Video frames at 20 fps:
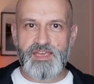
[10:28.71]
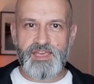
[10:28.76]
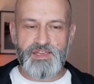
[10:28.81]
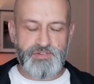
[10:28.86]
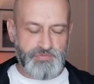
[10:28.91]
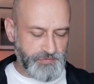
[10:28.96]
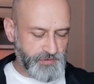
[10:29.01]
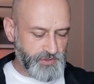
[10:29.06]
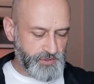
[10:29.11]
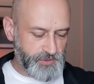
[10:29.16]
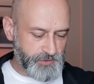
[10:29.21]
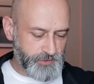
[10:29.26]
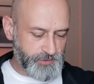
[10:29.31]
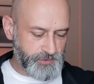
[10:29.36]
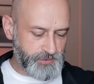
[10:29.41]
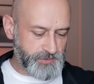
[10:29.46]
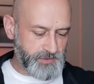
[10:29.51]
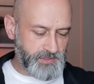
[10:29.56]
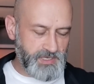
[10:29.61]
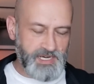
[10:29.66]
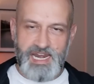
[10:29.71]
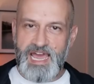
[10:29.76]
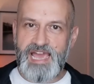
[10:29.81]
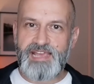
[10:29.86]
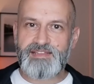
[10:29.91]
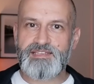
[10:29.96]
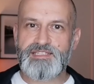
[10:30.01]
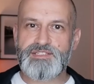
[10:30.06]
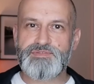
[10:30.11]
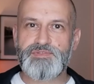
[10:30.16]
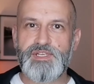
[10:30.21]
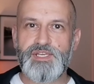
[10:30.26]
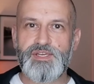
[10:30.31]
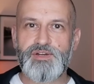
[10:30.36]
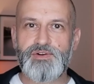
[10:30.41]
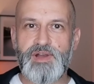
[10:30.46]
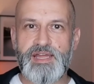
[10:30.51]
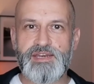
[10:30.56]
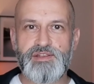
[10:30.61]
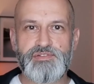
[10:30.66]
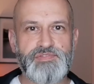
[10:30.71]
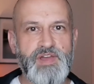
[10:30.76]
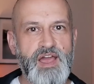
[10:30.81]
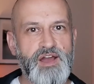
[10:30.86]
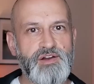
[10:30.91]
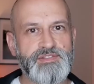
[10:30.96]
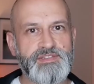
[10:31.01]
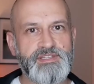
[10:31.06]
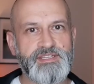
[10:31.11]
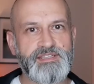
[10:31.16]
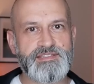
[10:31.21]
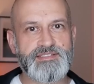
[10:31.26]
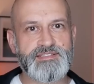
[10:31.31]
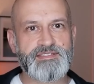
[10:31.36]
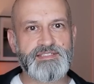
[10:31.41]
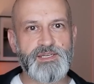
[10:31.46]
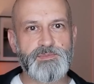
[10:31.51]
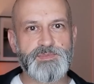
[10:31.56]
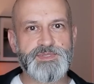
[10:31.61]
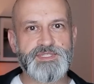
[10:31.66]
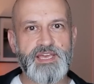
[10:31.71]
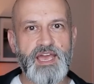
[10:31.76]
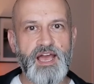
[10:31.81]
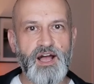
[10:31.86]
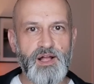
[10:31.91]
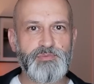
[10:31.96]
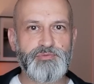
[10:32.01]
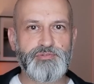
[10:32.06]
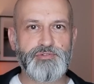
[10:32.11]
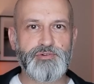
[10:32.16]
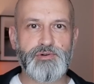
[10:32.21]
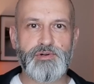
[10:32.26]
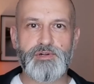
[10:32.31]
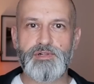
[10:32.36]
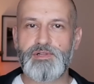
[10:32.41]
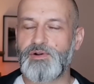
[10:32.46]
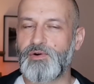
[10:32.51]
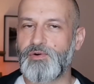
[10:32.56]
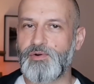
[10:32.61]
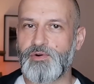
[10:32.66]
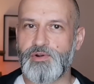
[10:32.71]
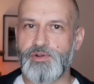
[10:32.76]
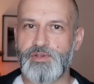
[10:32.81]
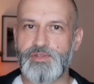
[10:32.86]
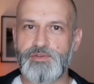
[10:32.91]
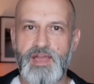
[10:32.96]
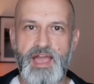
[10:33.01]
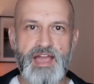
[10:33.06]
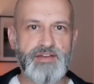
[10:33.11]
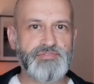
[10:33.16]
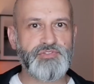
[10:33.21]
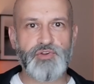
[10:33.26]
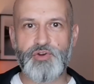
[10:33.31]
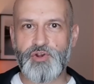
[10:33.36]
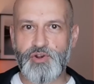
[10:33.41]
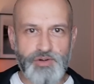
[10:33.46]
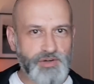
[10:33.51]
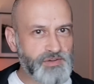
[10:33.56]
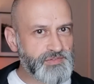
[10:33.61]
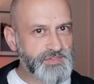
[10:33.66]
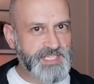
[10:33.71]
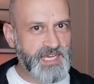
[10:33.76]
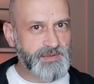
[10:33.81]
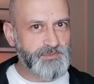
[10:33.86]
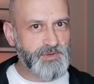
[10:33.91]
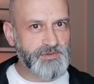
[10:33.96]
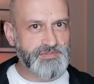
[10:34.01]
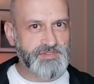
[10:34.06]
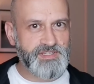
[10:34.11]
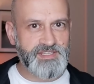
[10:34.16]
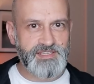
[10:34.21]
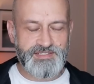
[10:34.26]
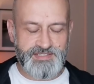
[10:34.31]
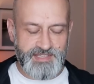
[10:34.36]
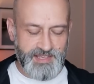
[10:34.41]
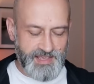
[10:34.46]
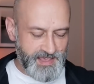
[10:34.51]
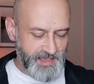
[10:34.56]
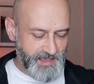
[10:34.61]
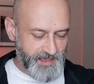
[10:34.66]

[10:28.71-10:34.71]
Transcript: If you like this video and you found these tips helpful, or you haven't heard of some of these,